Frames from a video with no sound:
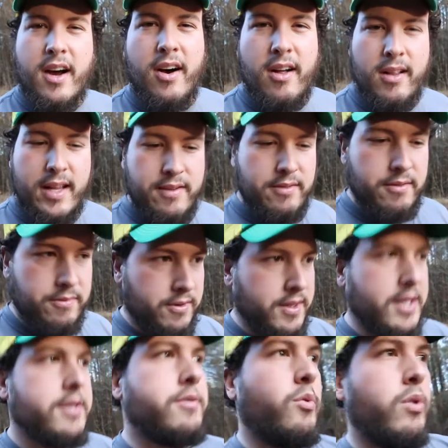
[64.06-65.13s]
all, even for
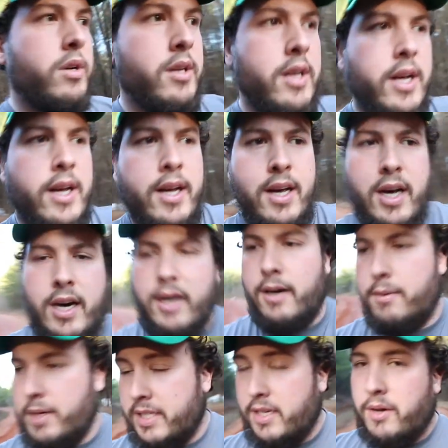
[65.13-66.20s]
this one,
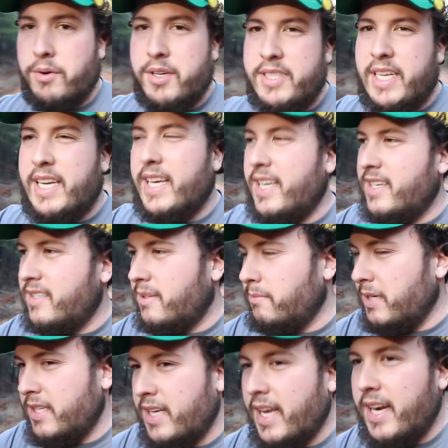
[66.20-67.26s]
um, as old as it is.
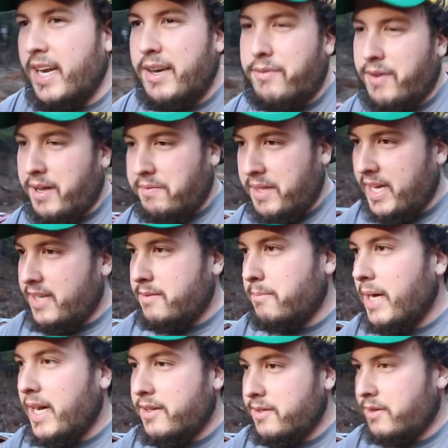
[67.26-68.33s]
But it's got 85,000
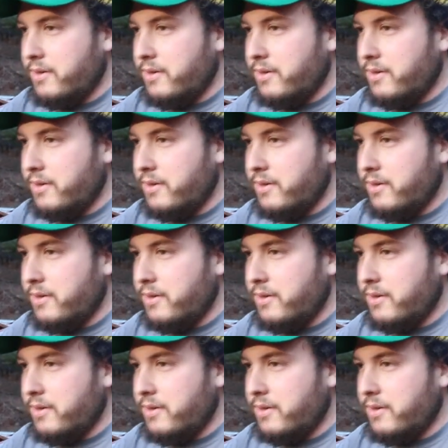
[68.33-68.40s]
miles